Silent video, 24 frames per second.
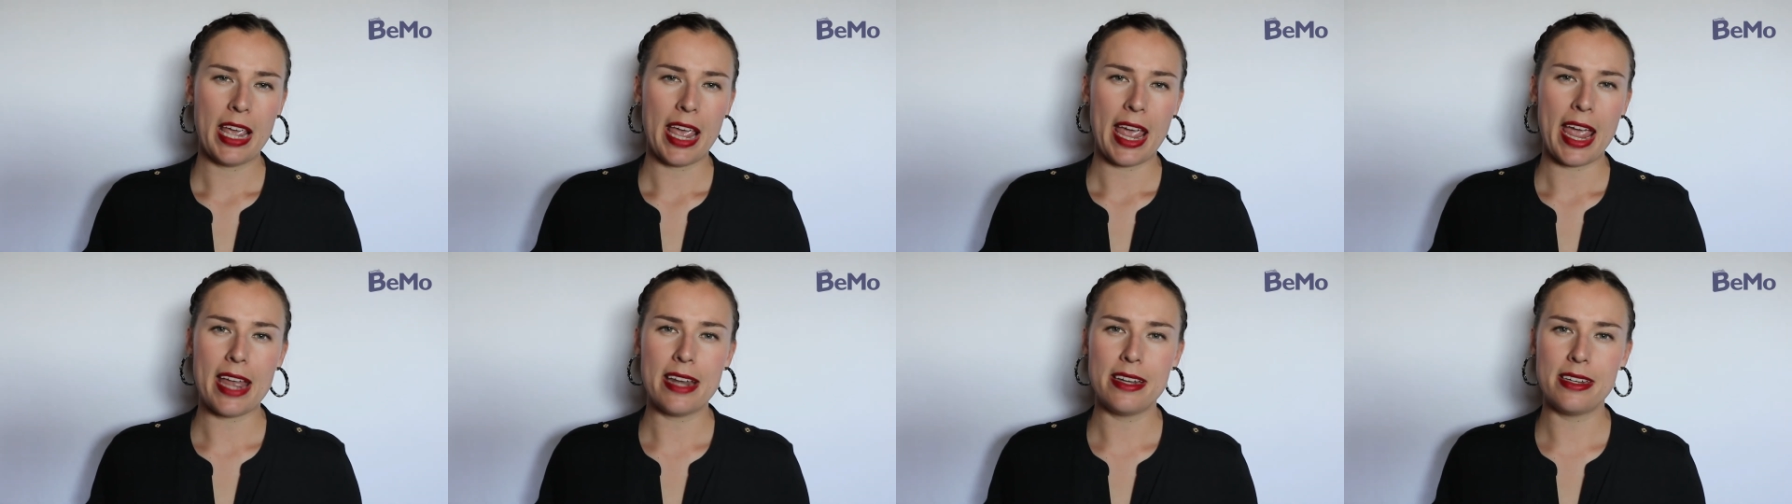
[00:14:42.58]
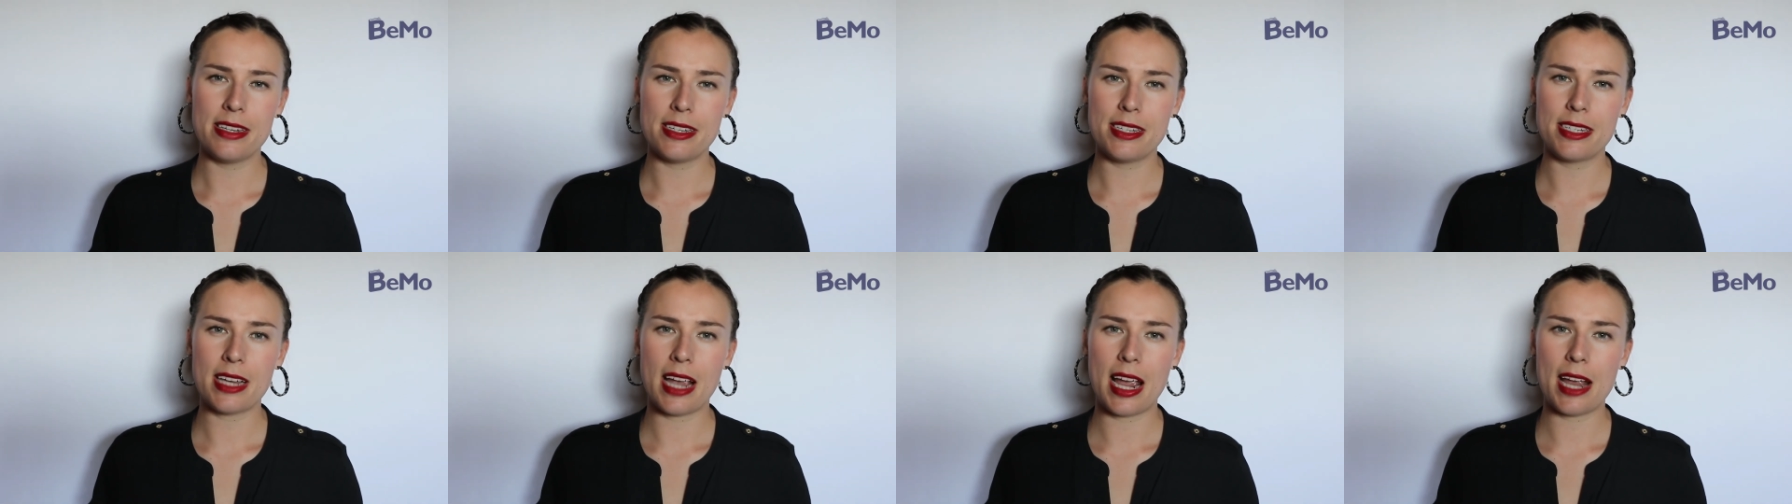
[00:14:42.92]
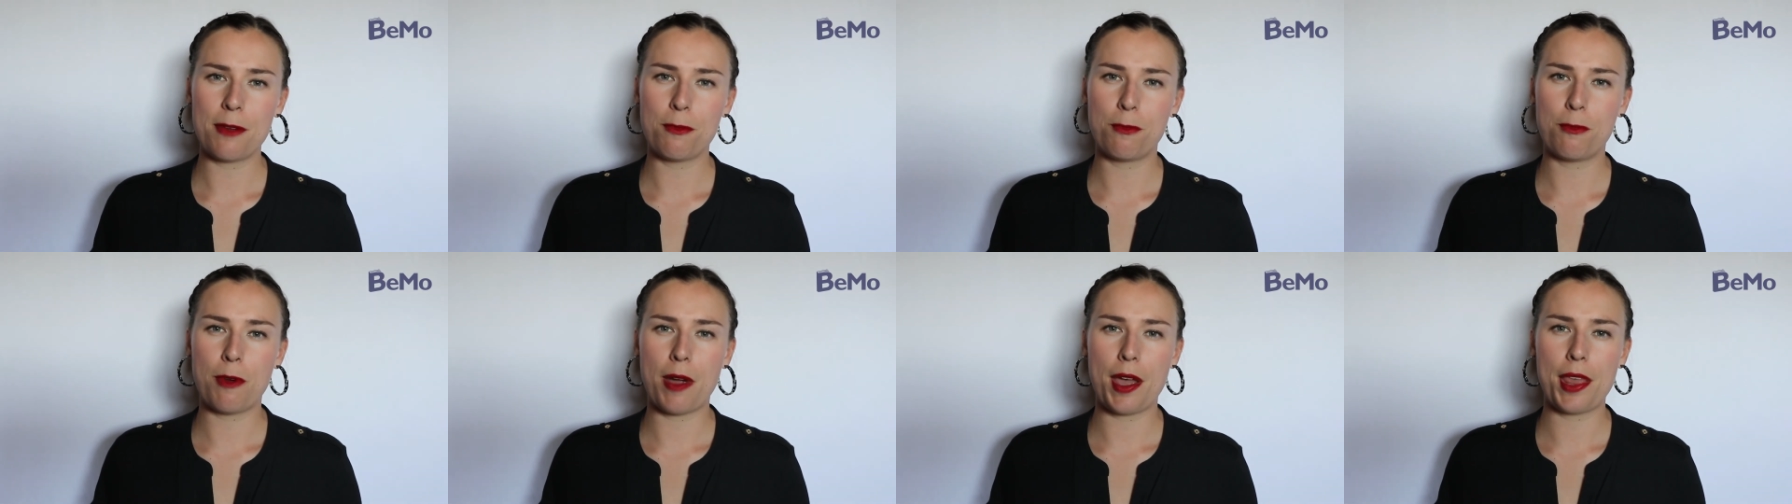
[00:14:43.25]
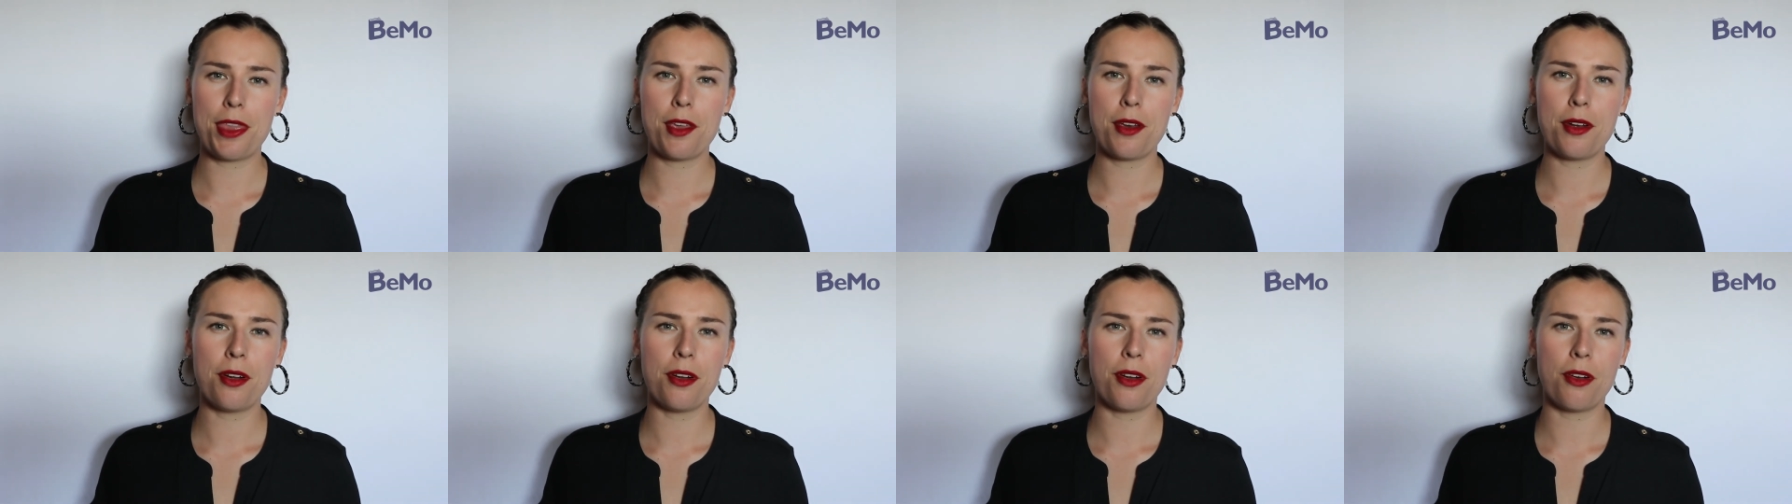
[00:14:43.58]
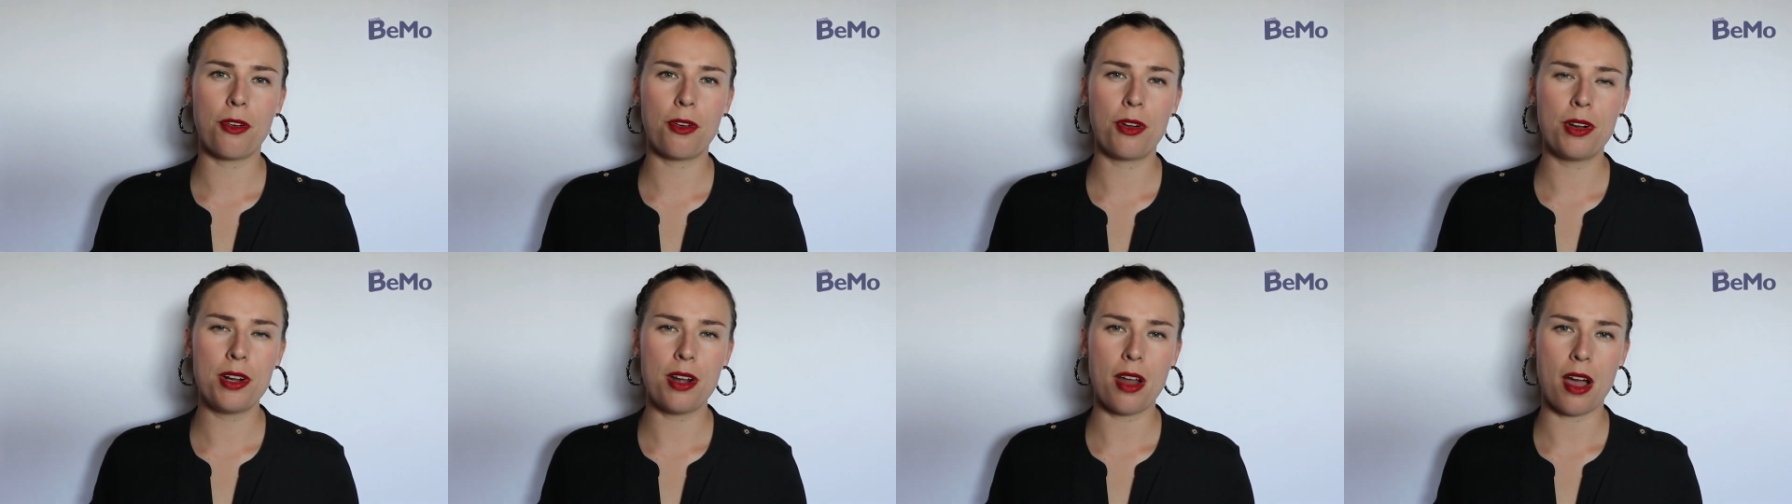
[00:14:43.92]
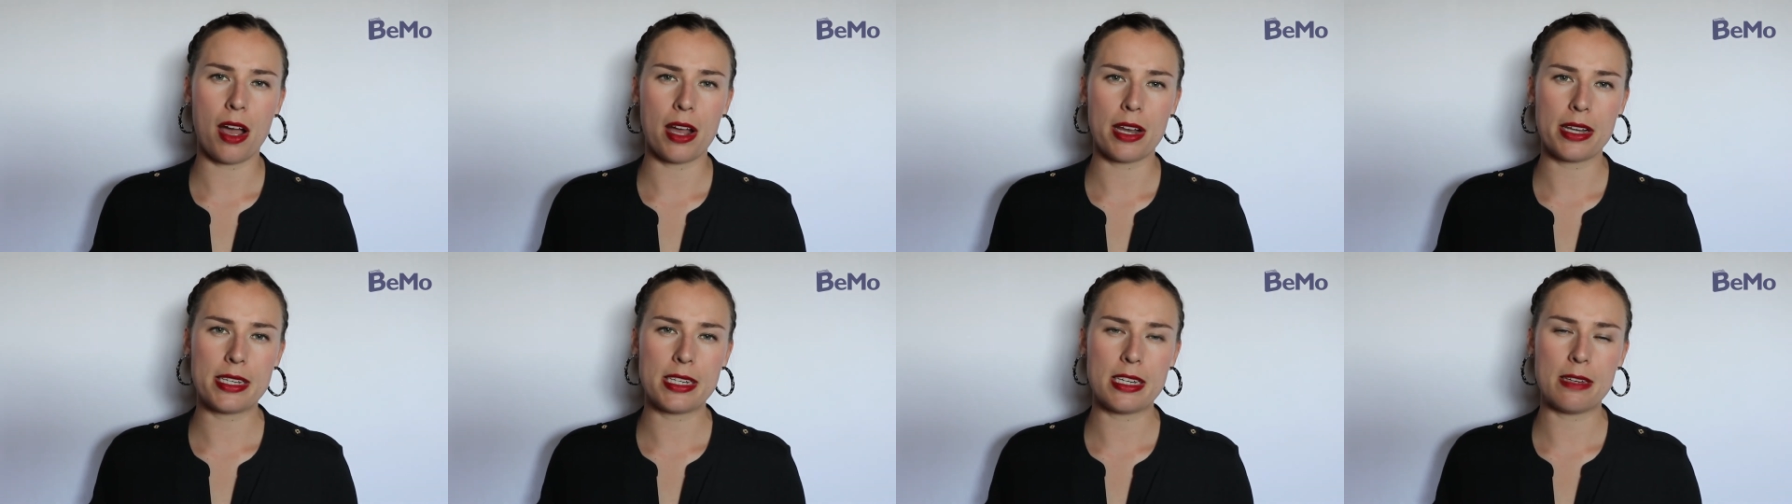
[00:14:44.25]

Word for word: and decide whether or not